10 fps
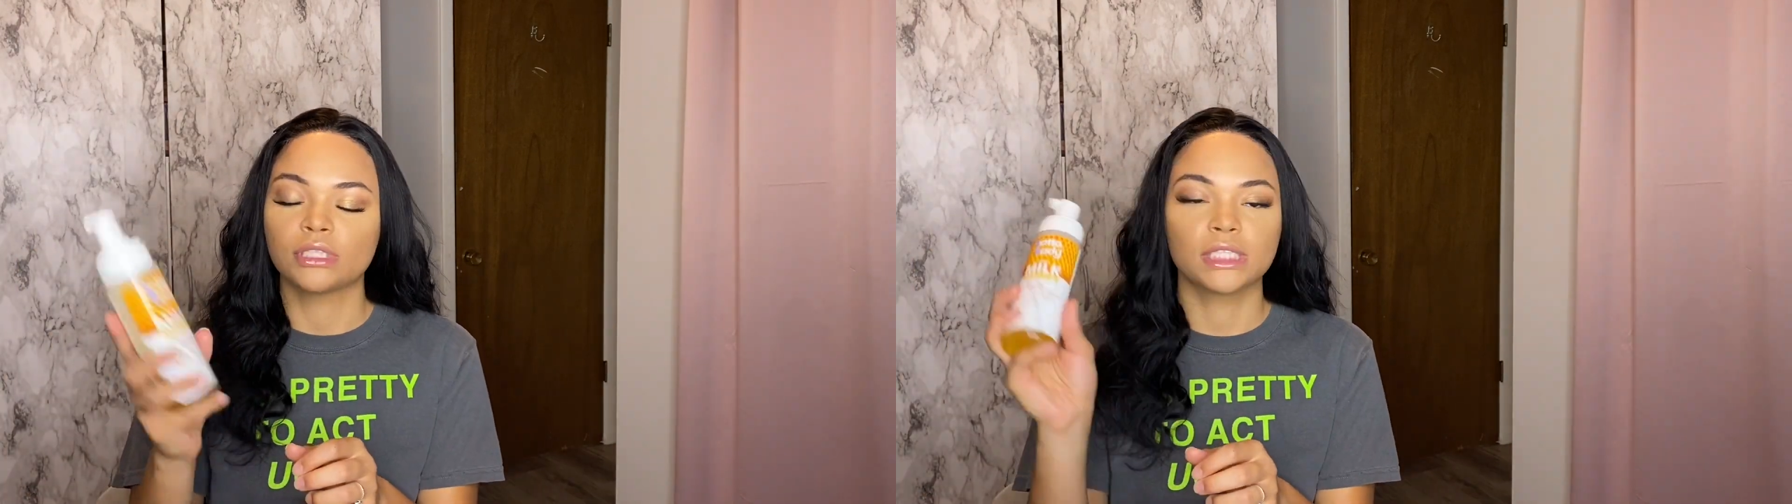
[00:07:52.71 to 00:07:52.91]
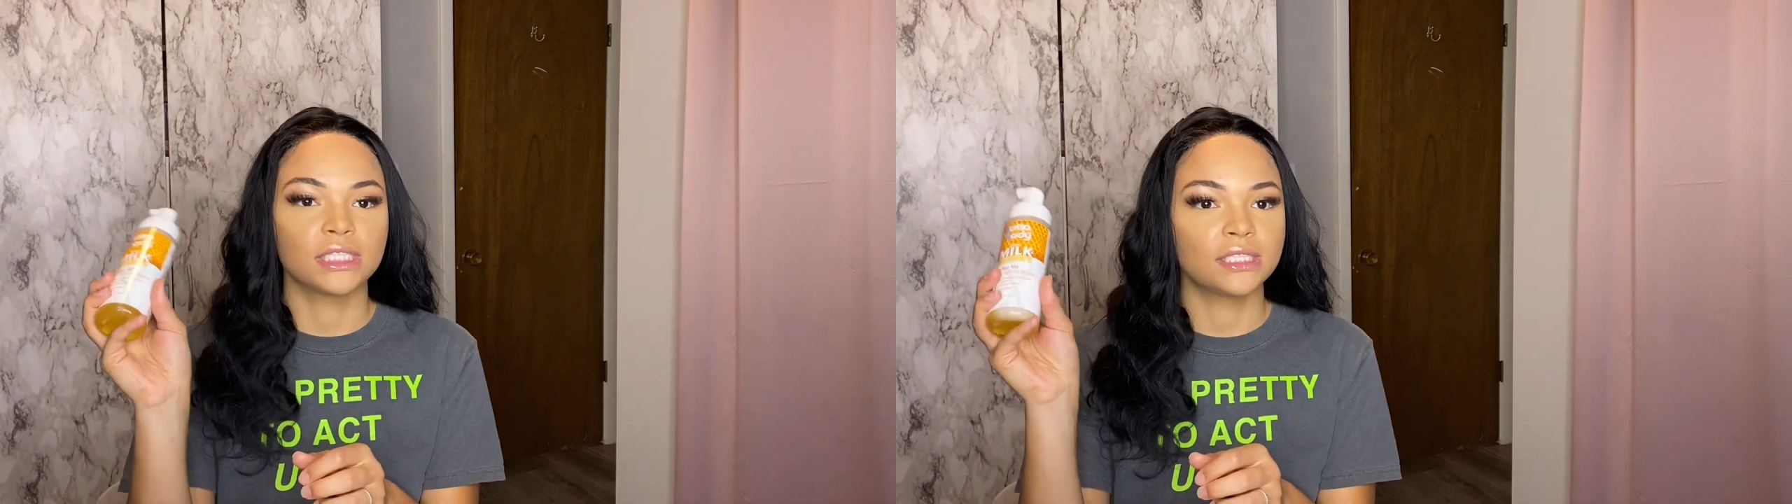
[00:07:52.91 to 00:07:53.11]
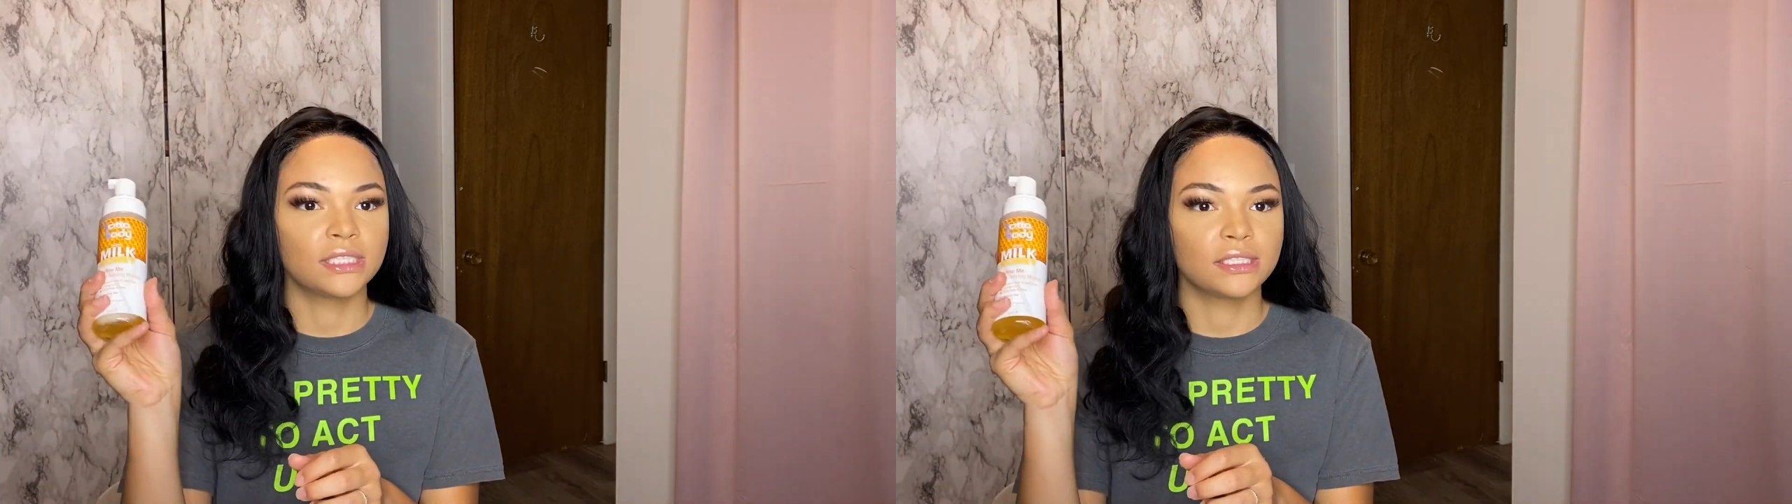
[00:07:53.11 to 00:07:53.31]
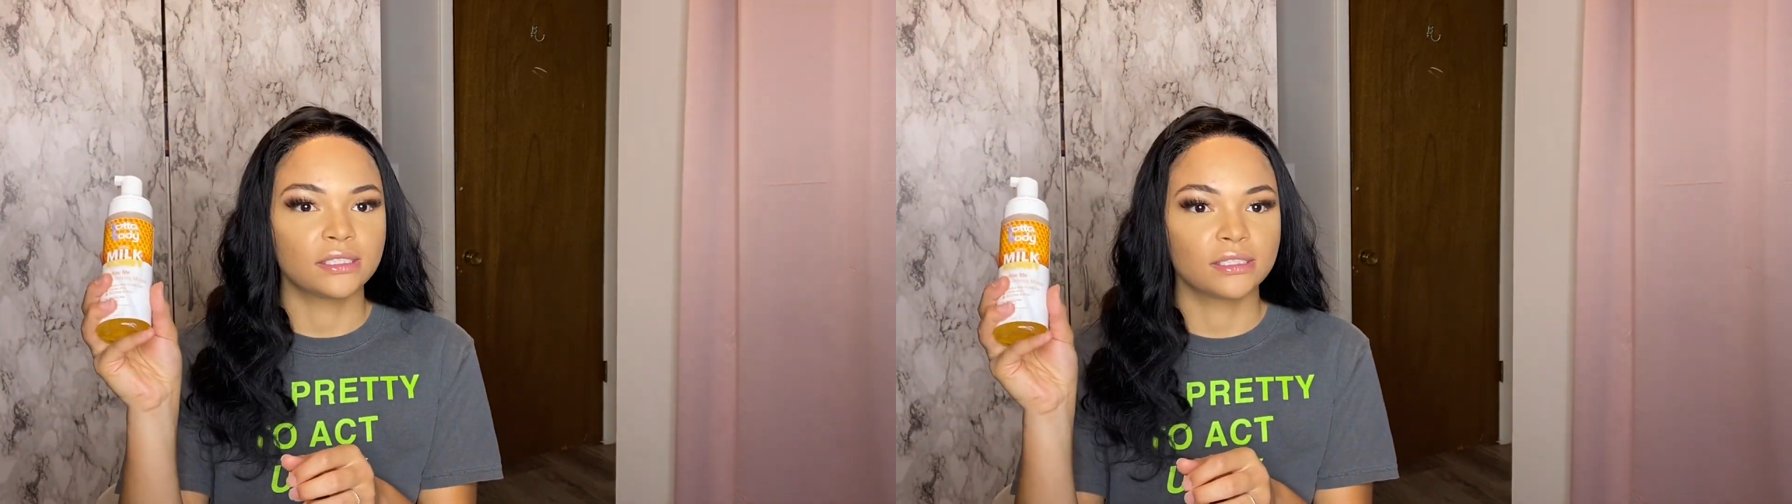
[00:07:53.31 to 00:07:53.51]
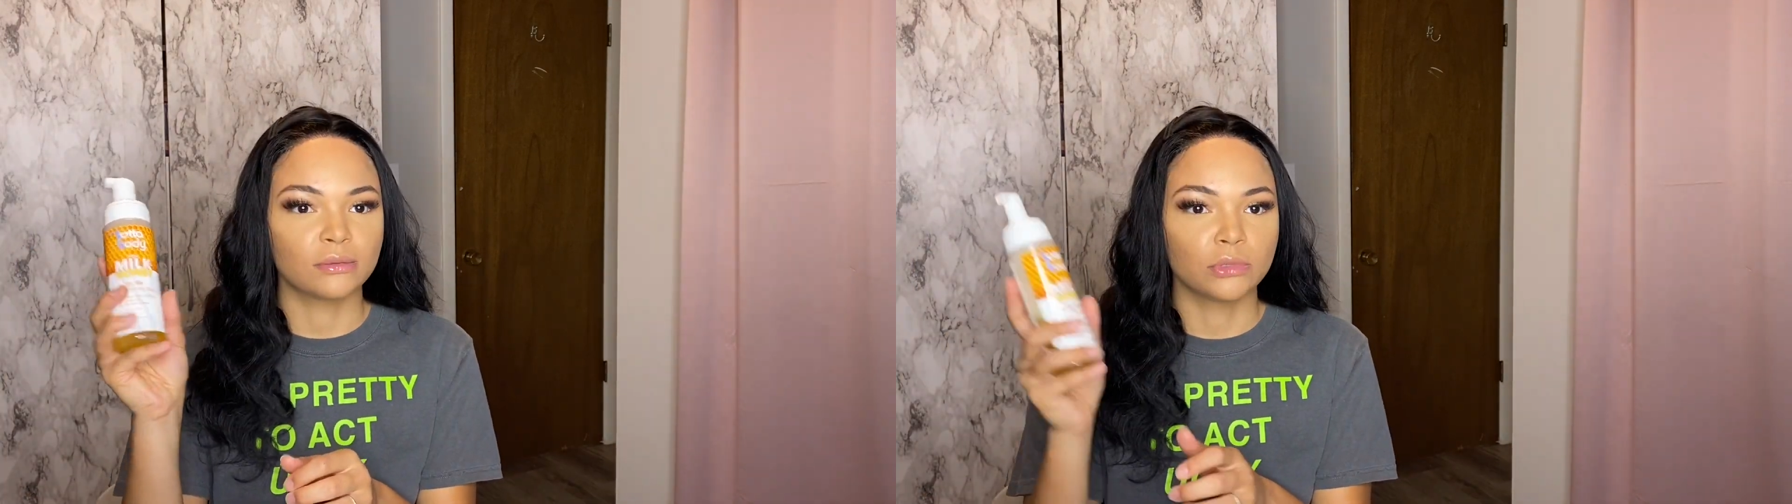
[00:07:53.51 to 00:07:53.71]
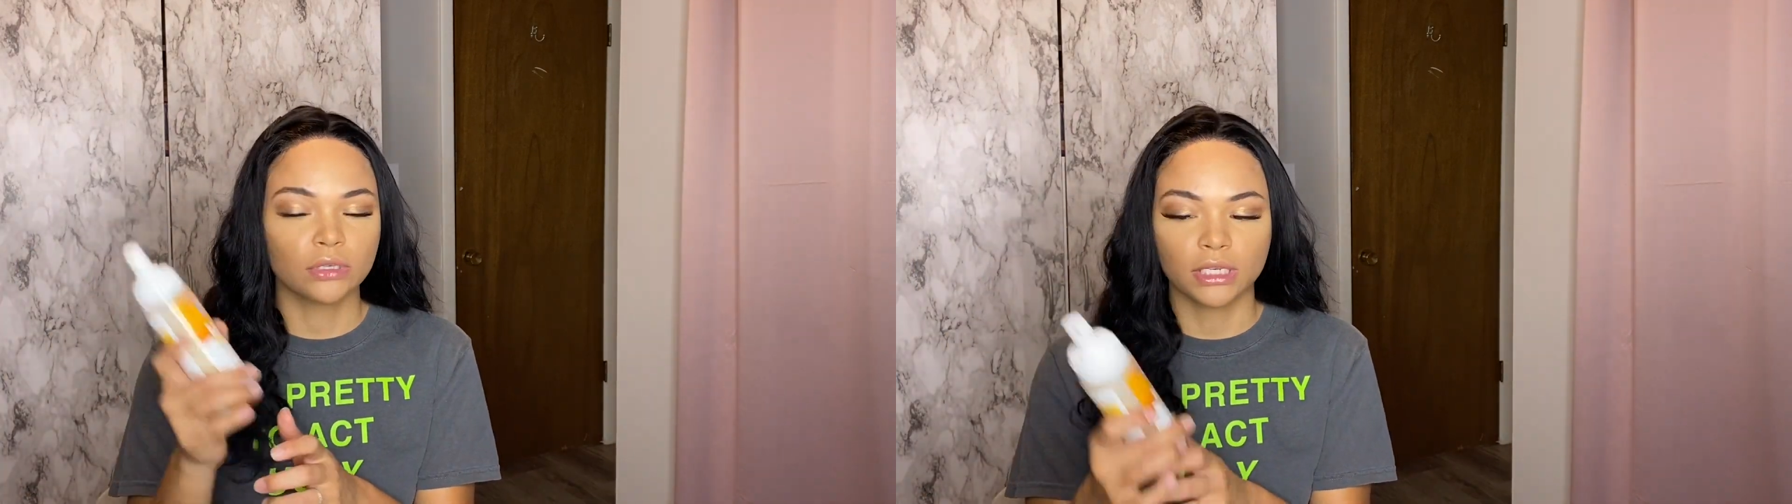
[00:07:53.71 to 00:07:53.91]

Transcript: This is the milk and